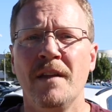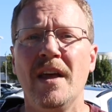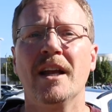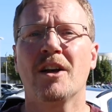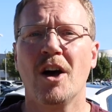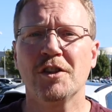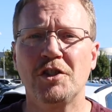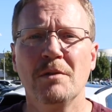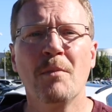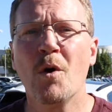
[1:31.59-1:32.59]
then it
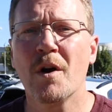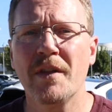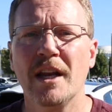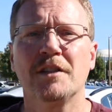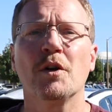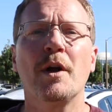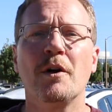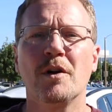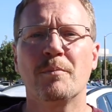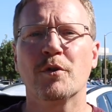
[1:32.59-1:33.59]
costs you more than a
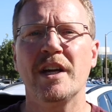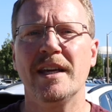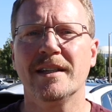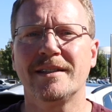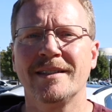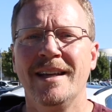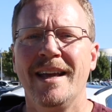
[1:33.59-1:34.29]
Toyota Prius.